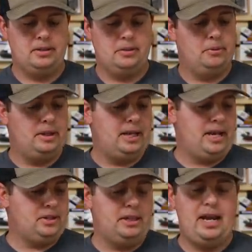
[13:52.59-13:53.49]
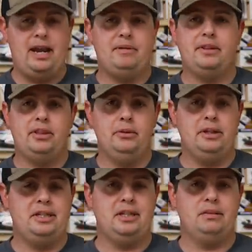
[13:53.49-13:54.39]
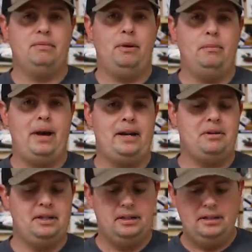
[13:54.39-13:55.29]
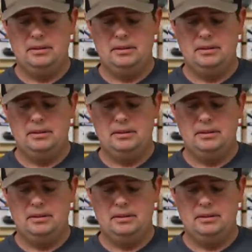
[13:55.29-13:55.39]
So we actually have 36-volt battery.